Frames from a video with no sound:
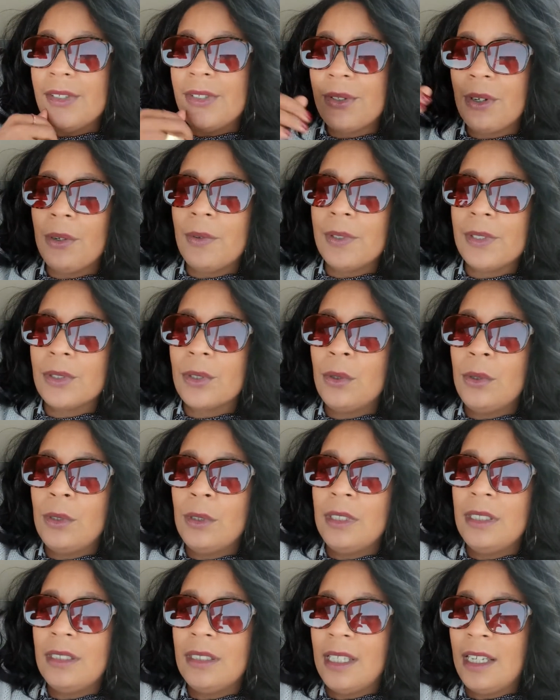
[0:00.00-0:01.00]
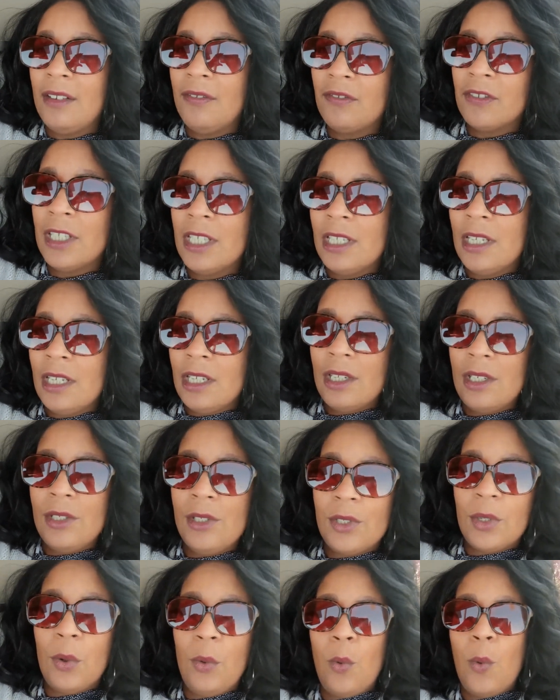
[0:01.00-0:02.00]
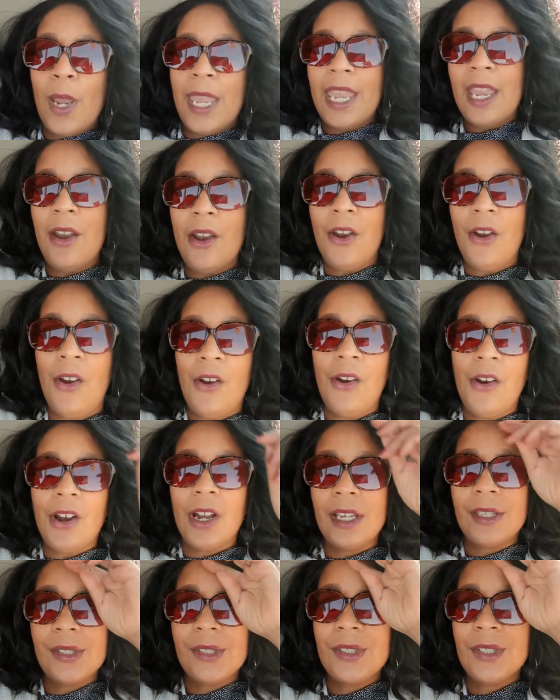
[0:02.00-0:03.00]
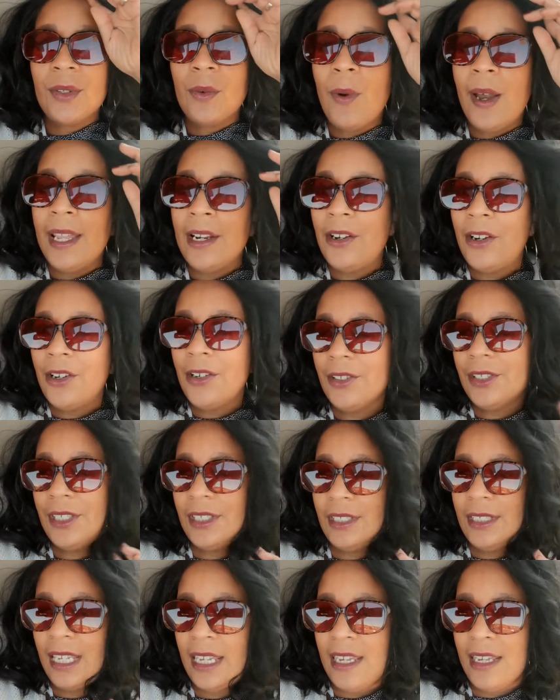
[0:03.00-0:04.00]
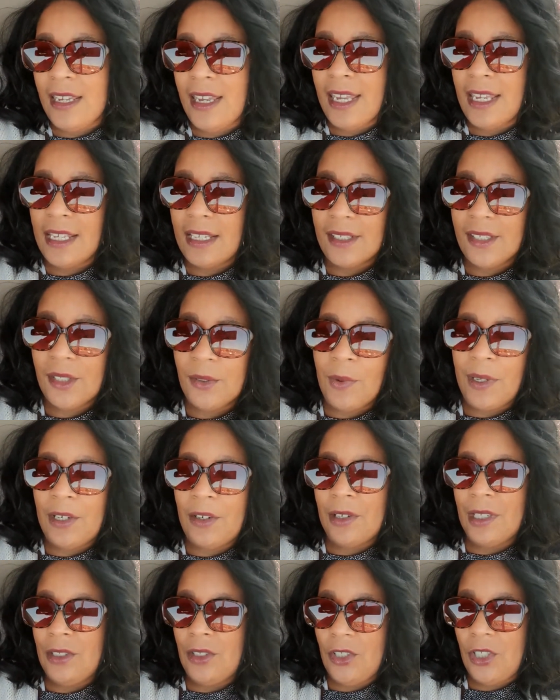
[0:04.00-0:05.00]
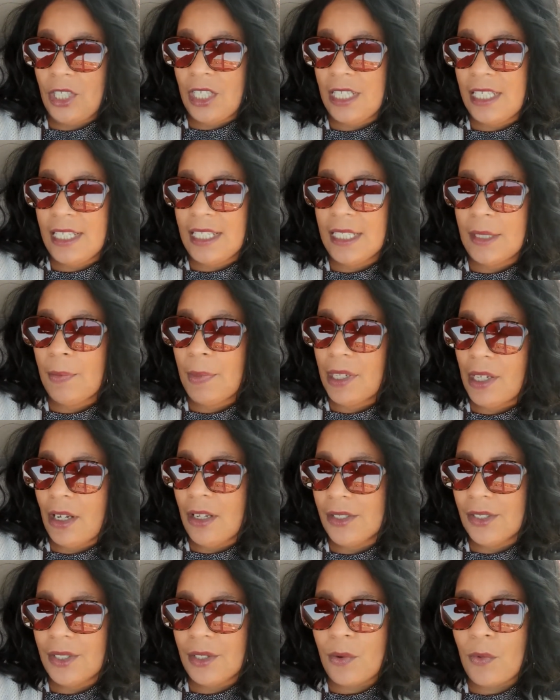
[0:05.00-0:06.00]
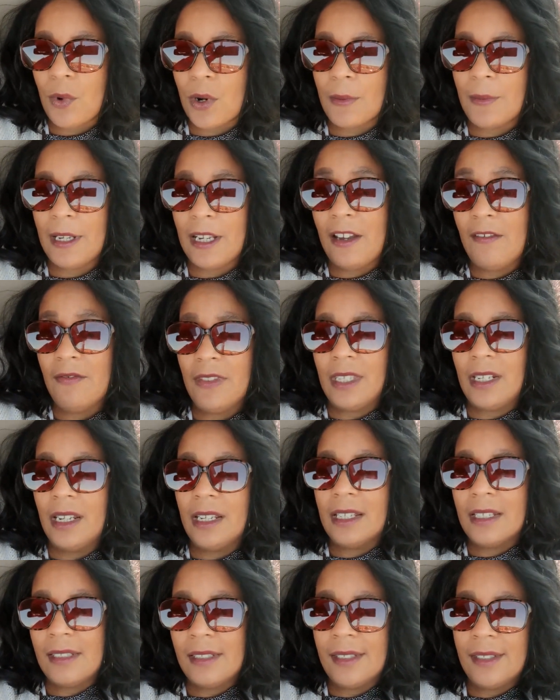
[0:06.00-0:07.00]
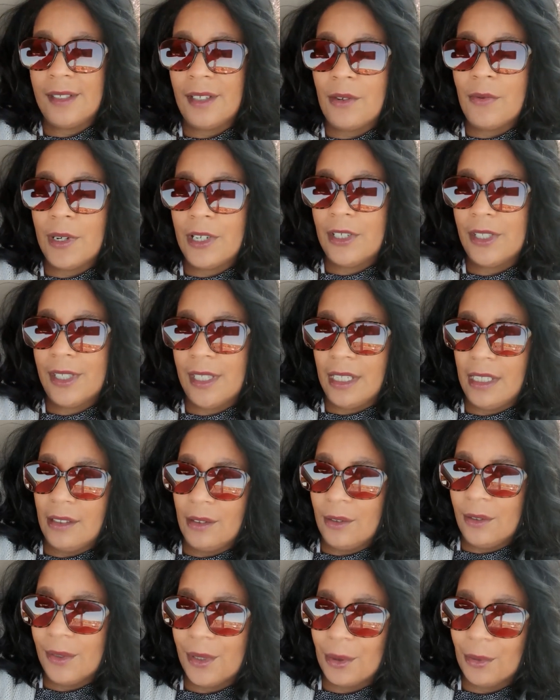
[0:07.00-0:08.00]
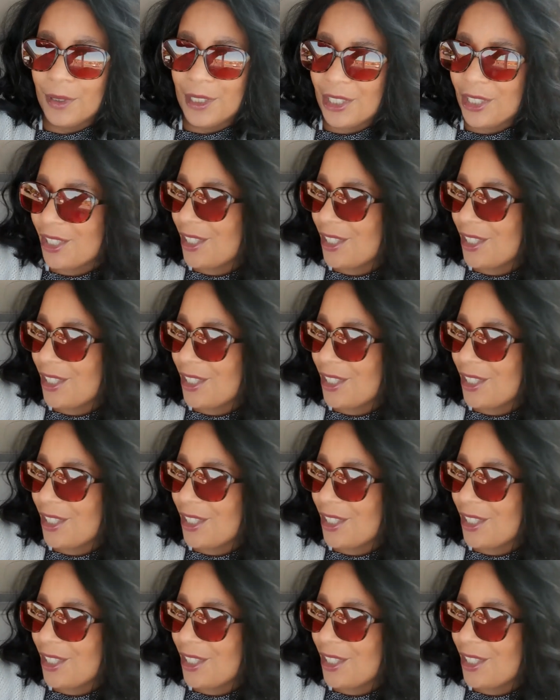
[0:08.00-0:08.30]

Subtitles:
so it was cool enough to wear a sweater today, a sweater and jeans, but also warm enough that I could still wear sandals, which